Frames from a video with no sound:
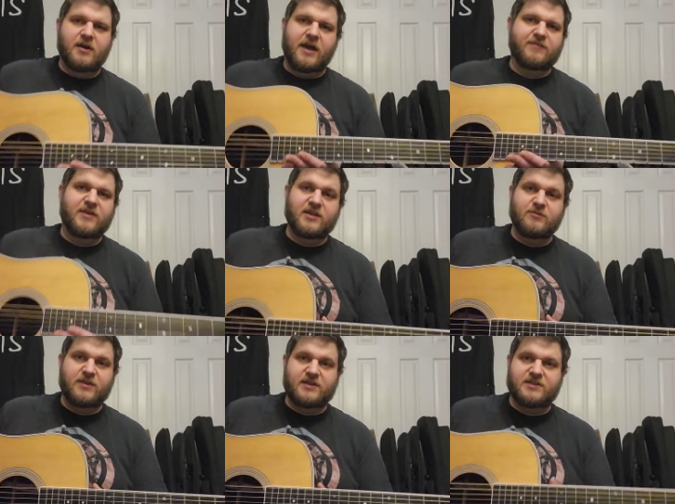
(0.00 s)
I've gigged
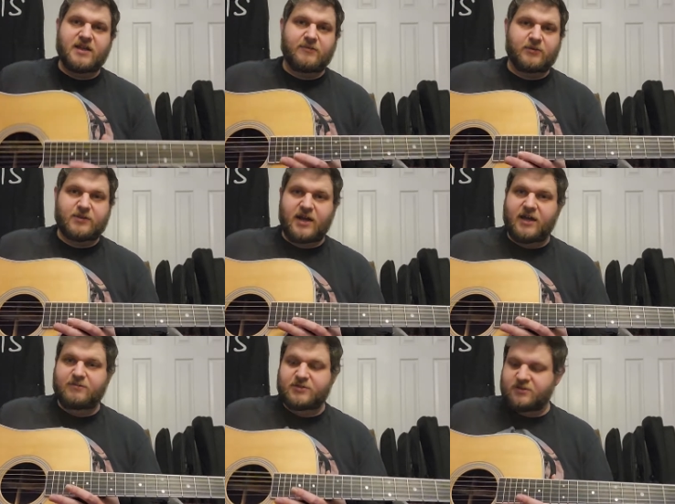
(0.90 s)
with it several
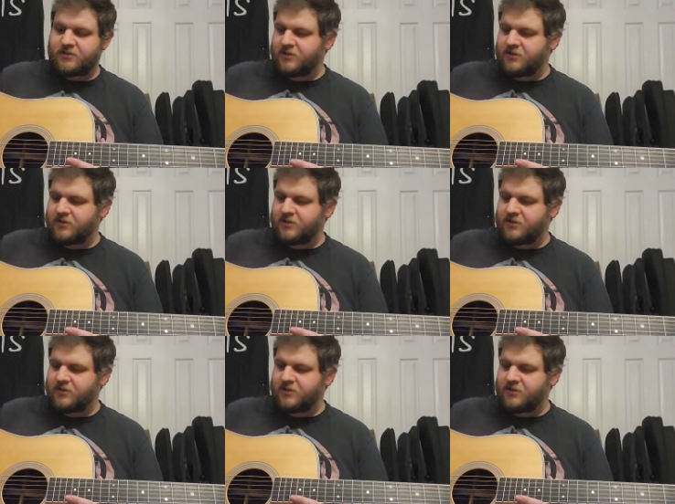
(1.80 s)
times.